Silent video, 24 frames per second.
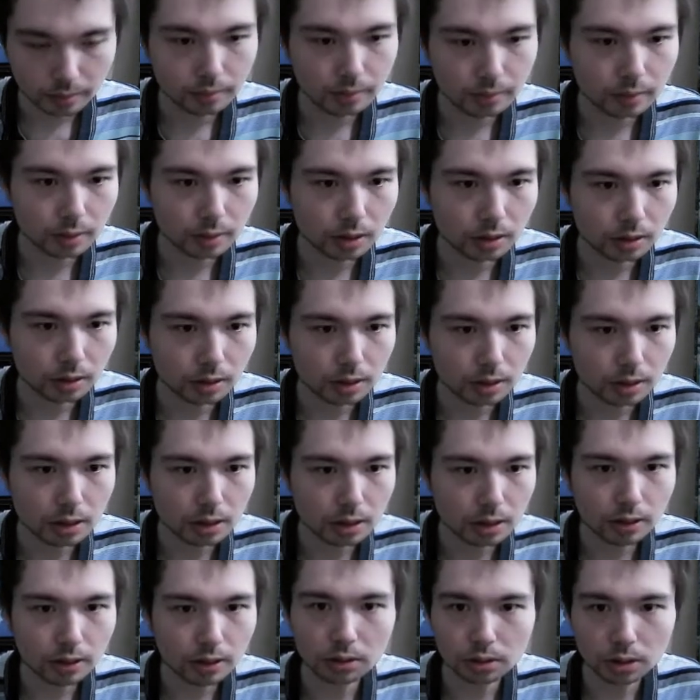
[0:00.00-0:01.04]
on the
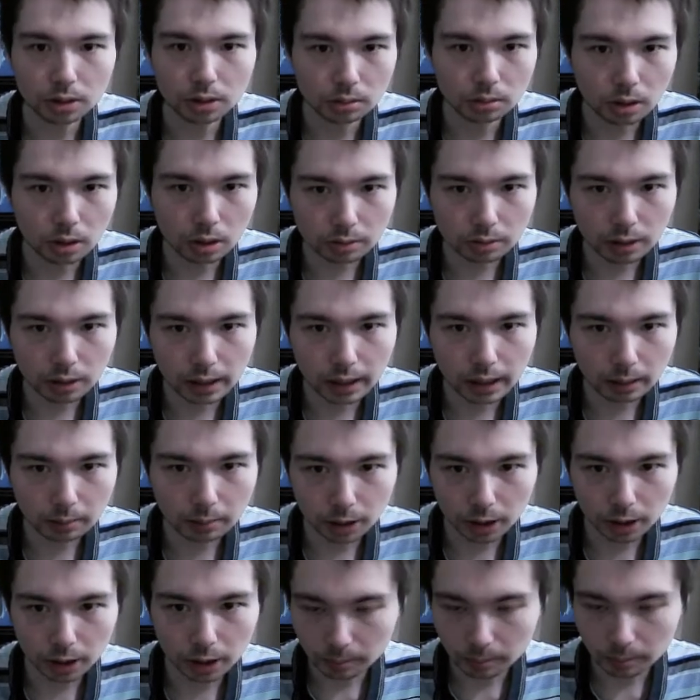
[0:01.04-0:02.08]
c-file, so no
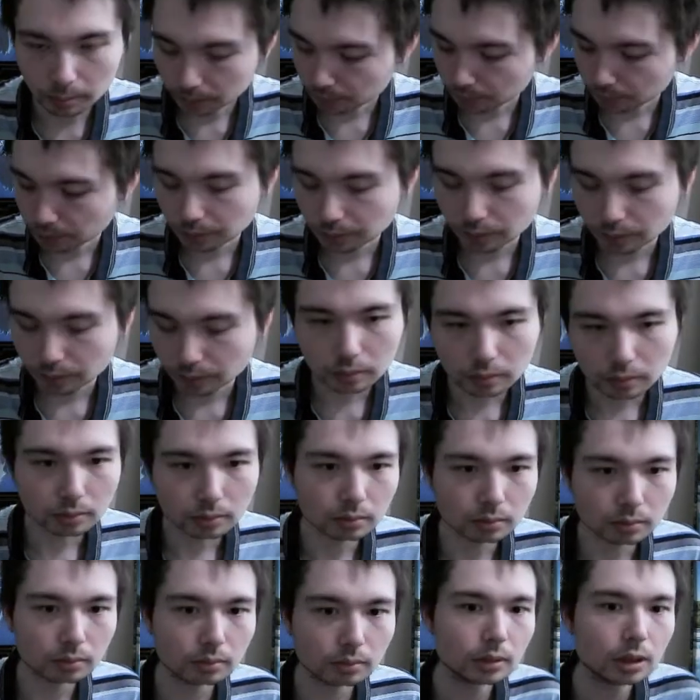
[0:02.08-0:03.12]
recapture.
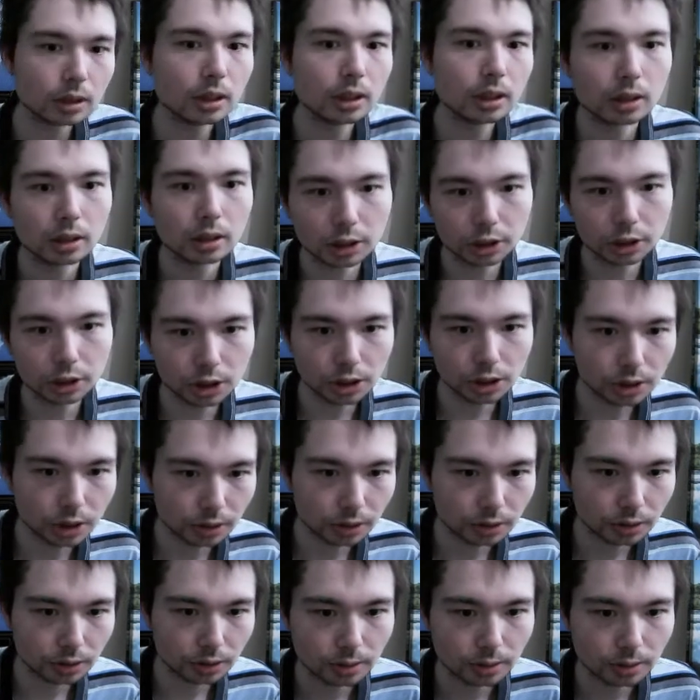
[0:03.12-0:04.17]
Knight
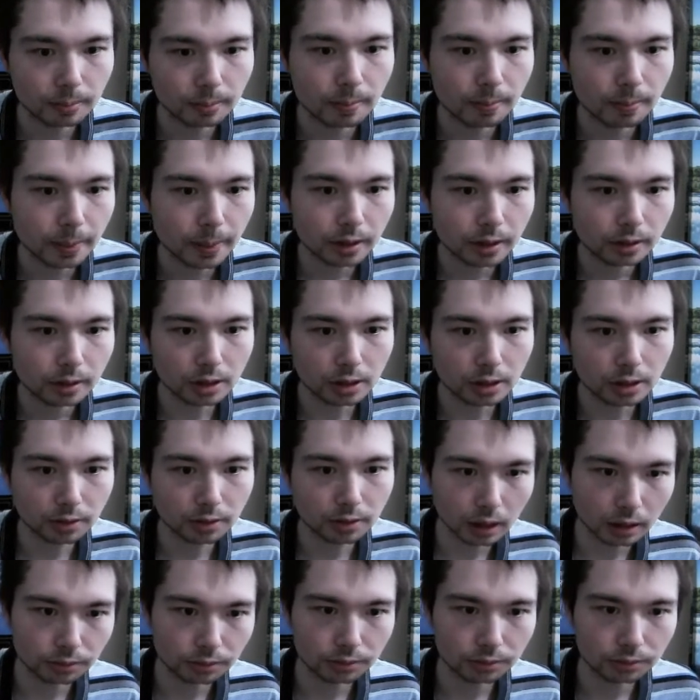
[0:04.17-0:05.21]
g6.
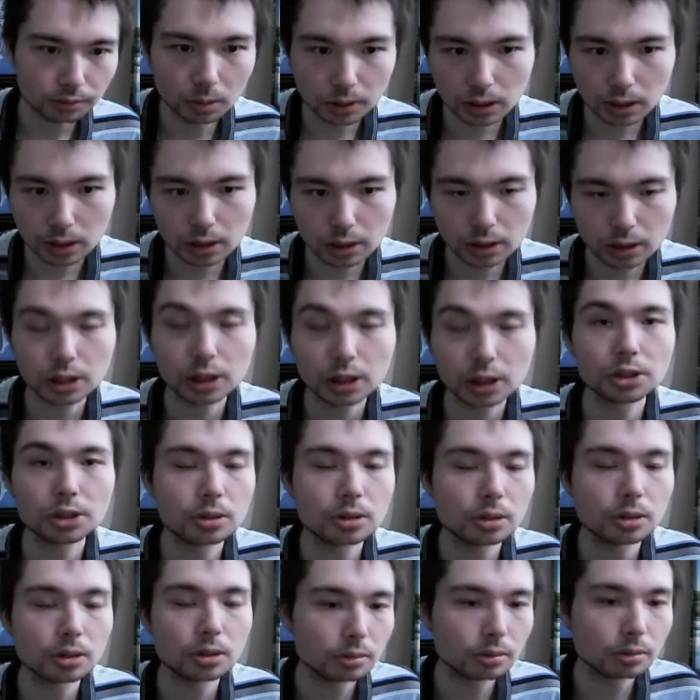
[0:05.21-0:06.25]
d5, forcing a decision
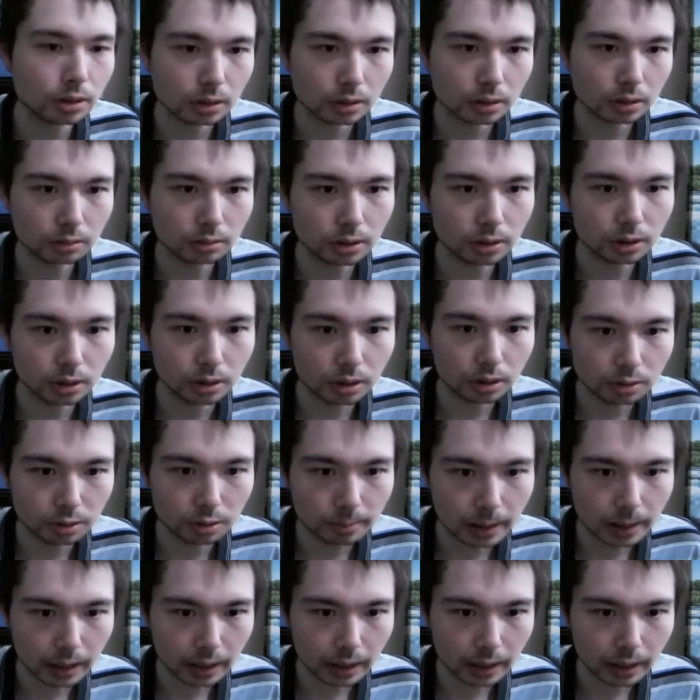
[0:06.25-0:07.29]
on the rook goes
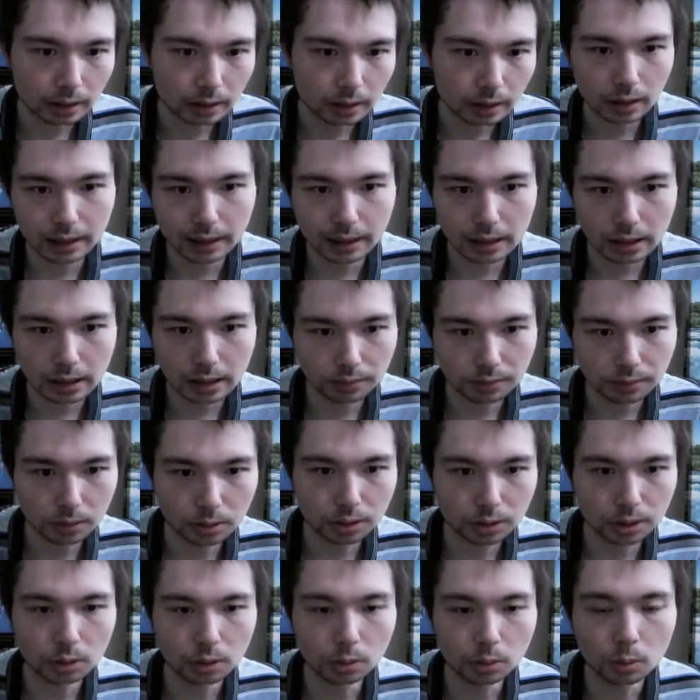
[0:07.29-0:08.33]
back, and knight d4,
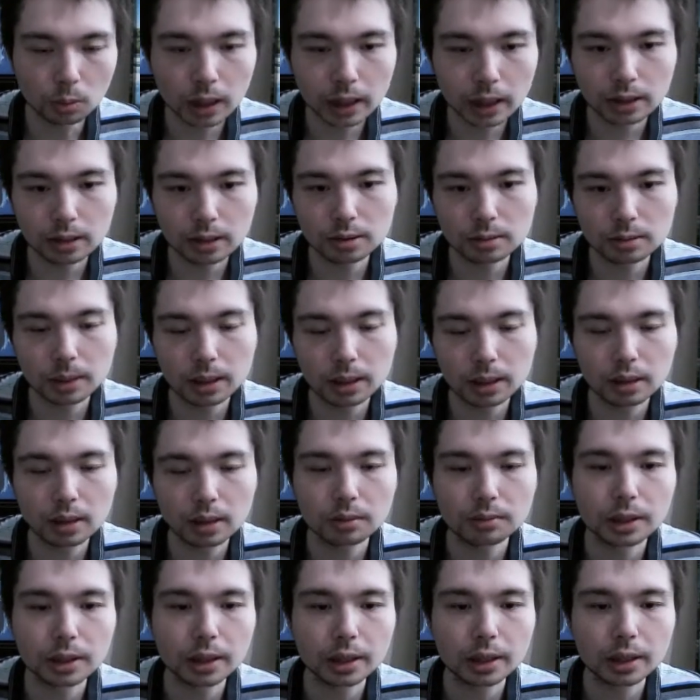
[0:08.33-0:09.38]
so white is making
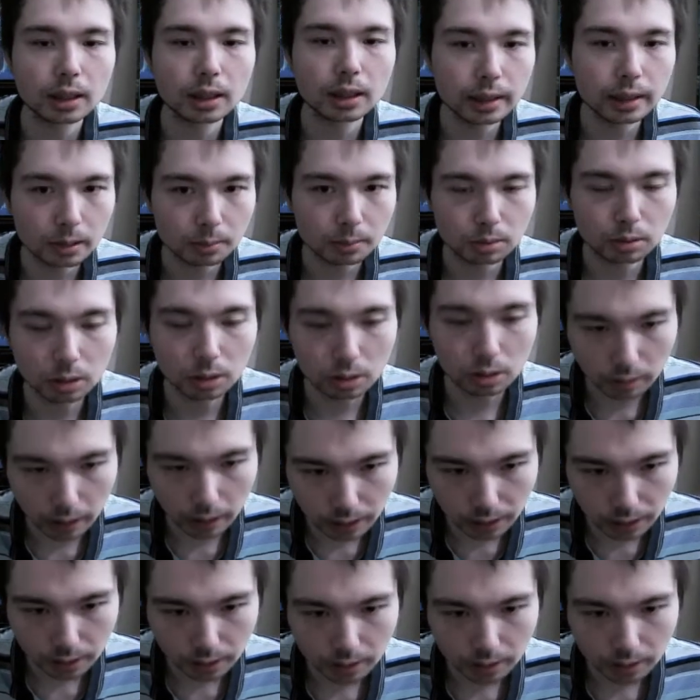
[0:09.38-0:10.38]
very clear progress.